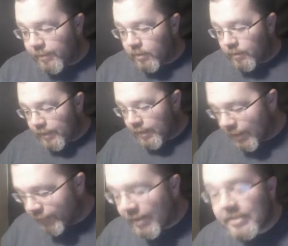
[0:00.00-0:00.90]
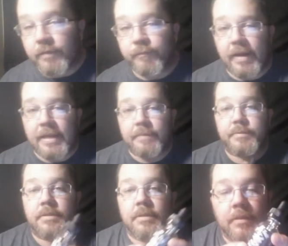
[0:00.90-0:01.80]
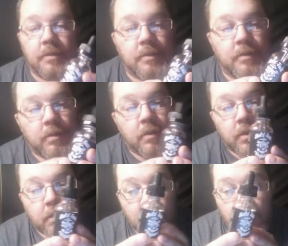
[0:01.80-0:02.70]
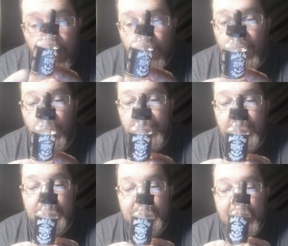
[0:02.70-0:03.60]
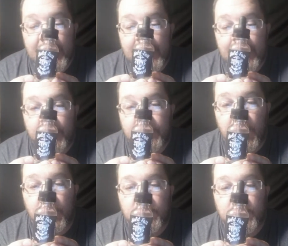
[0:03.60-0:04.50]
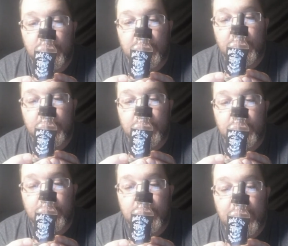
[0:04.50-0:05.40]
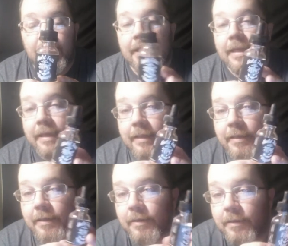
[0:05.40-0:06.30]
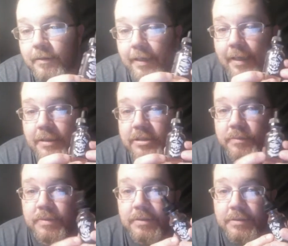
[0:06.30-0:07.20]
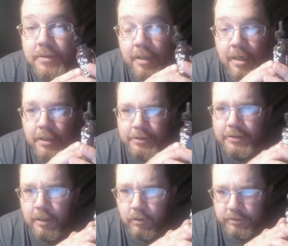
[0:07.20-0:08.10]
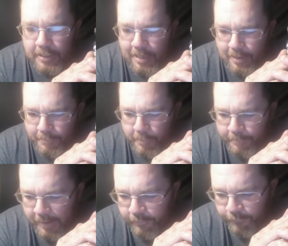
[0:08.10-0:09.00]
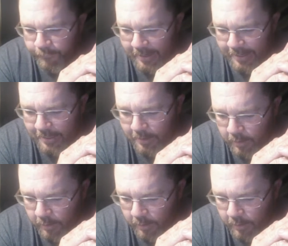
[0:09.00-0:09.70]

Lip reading: people over there at Ragin Vapes, when I went in today and talked to the lady there, she knows that I am a big fan